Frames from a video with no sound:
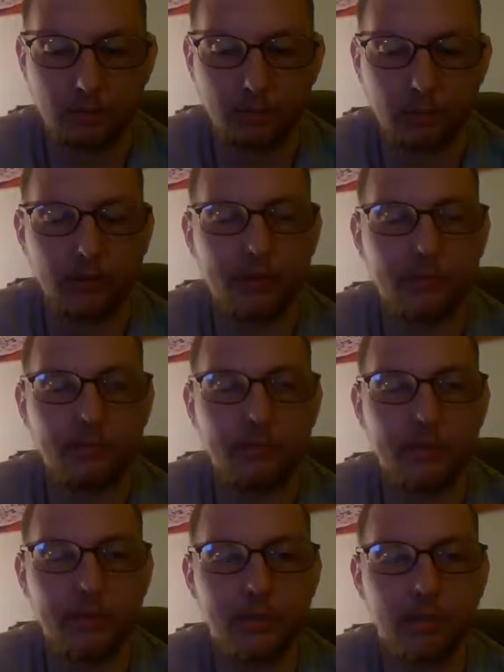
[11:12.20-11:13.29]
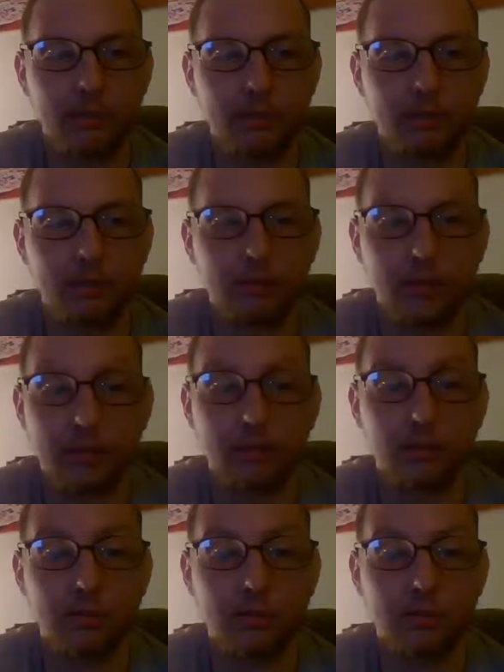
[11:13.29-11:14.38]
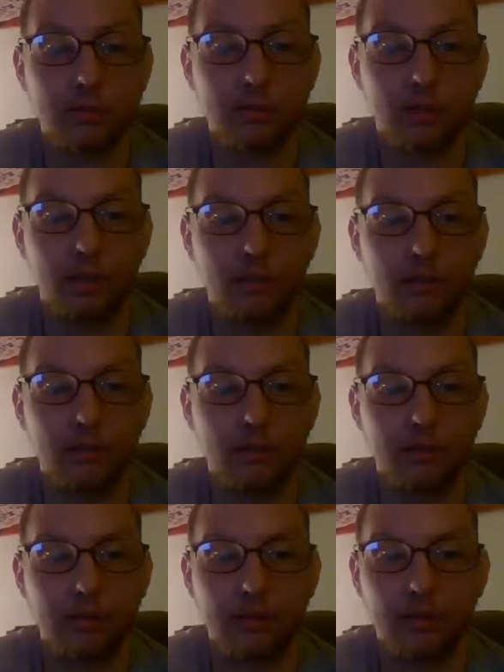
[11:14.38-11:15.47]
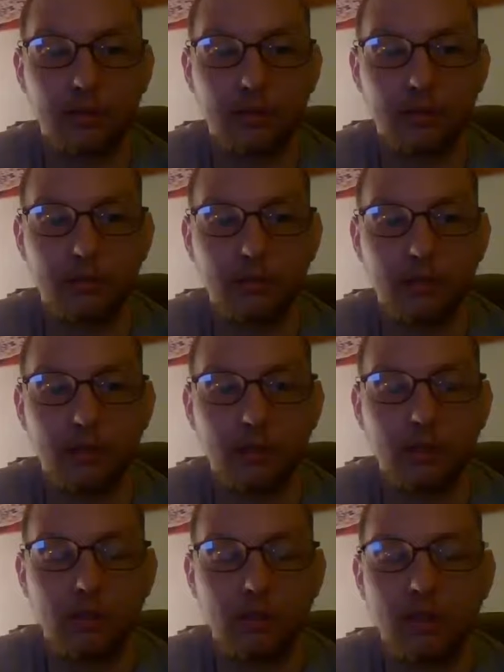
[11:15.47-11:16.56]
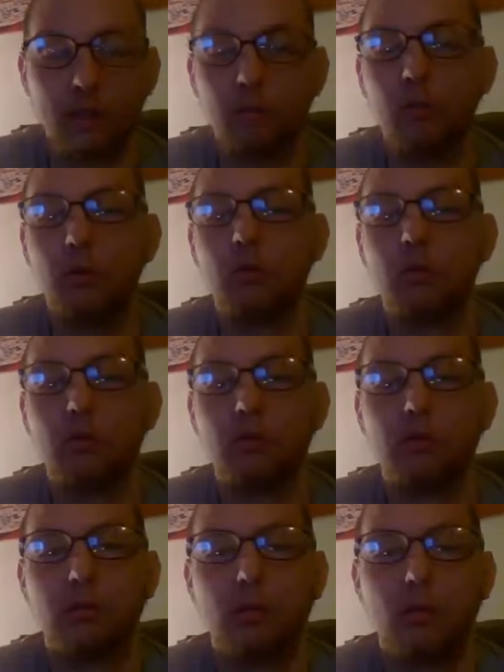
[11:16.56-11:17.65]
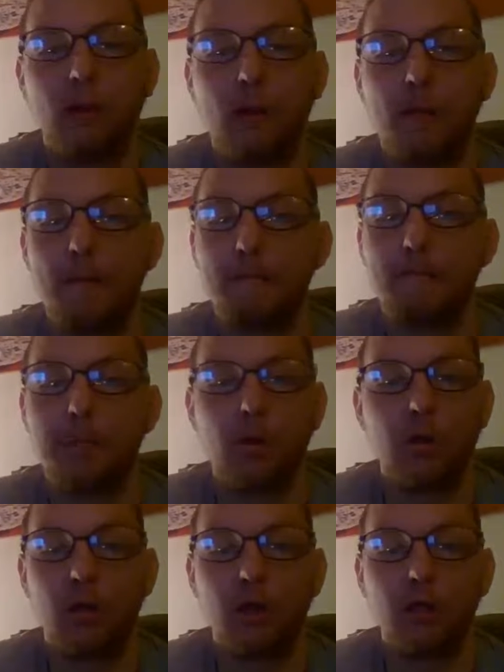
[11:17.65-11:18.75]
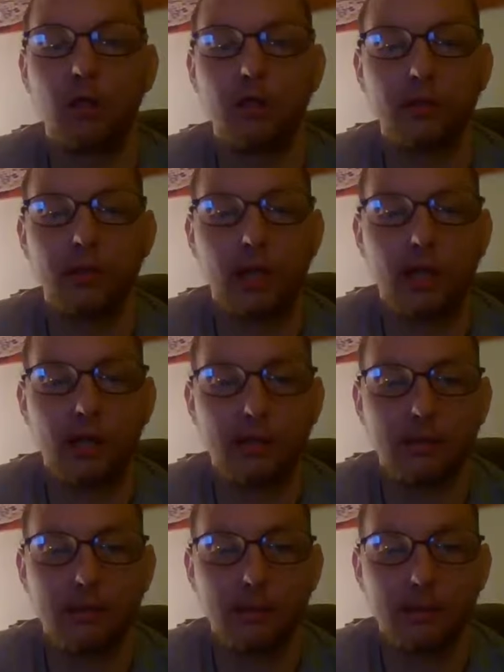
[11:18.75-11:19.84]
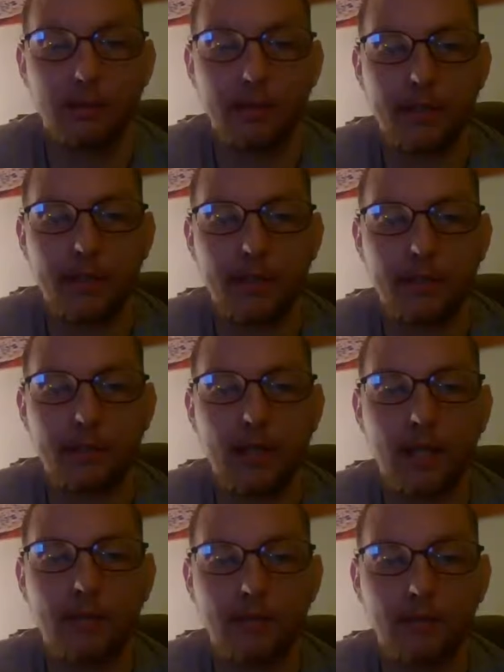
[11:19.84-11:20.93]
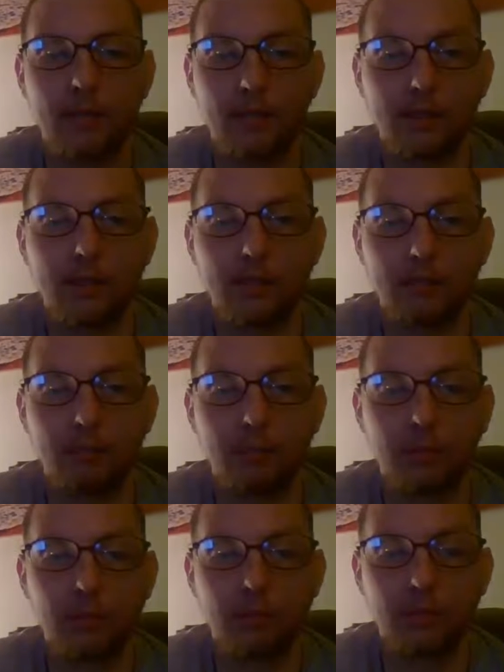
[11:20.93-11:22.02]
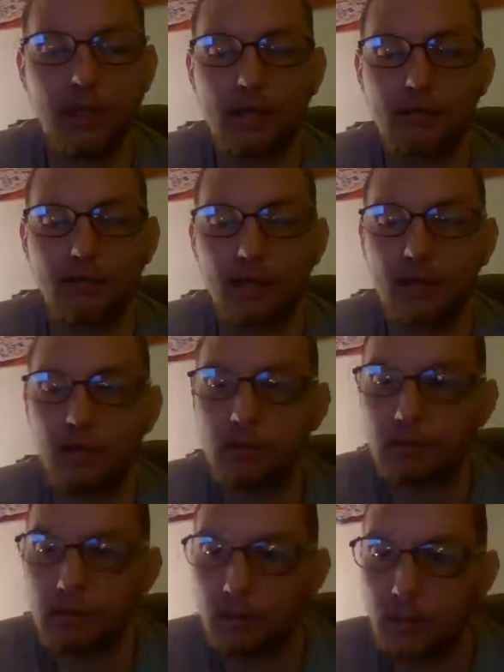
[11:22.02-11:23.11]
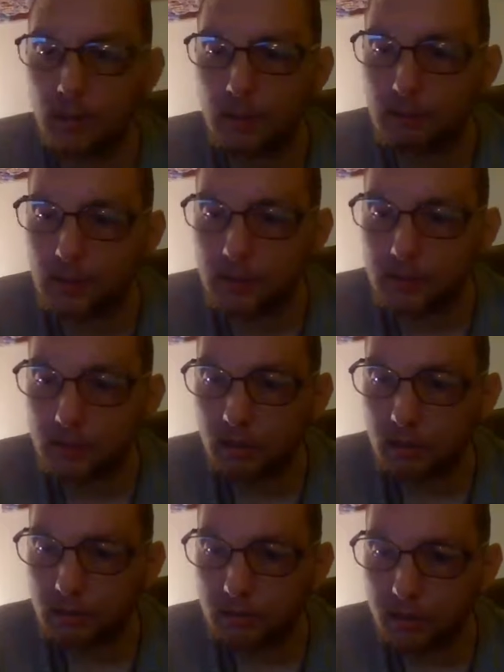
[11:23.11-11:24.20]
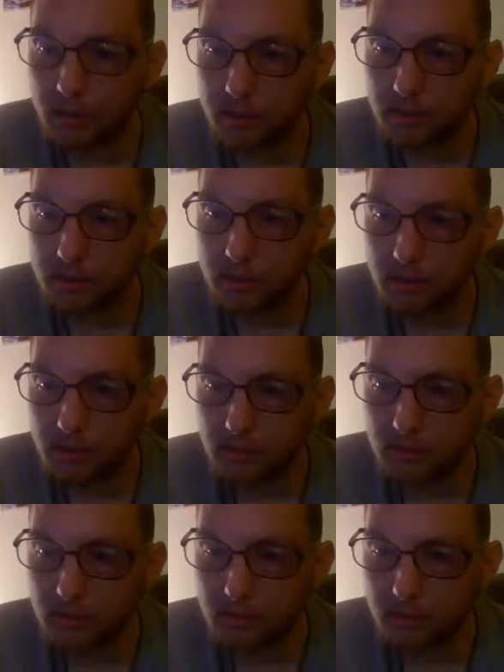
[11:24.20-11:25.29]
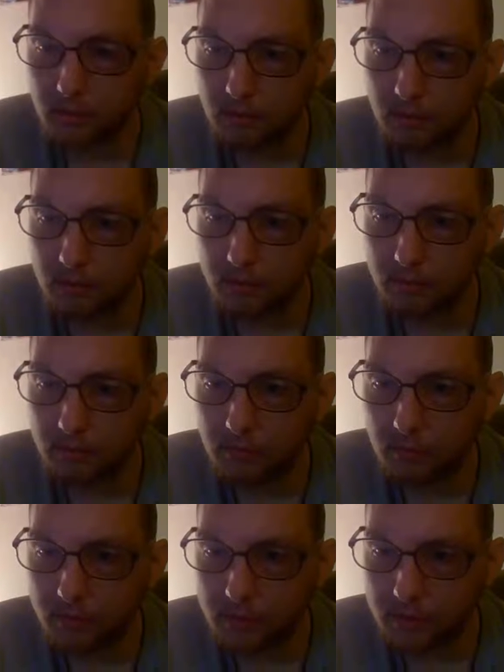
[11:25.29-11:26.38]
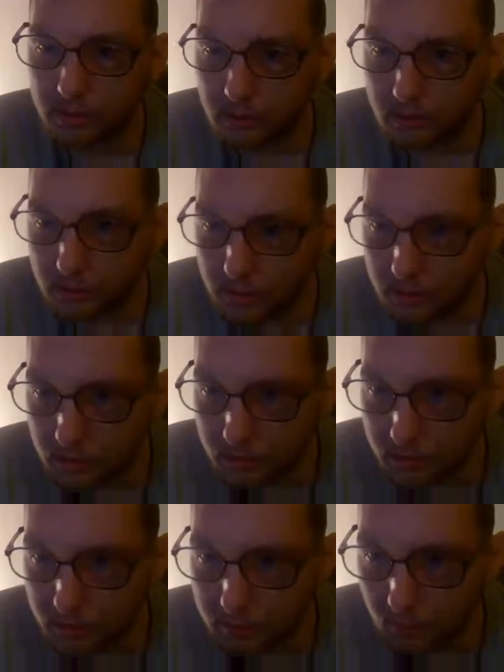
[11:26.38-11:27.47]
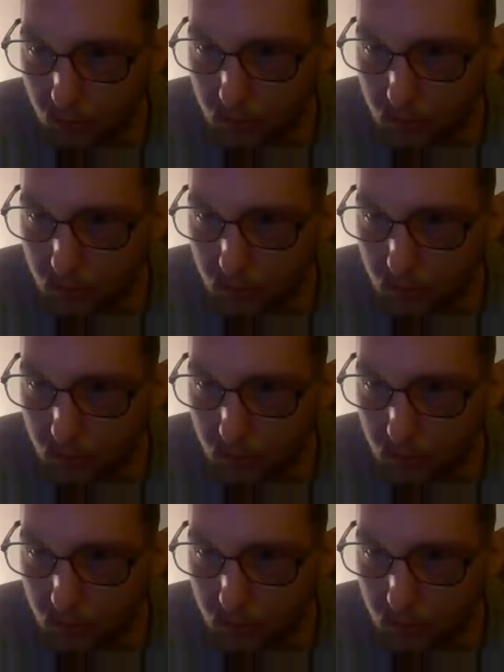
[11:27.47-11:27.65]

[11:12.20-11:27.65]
believe in each other, that trust each other, and that will put it all on the line. And I think the Blues have that. Star of the night is Tarasenko, even though he didn't get the game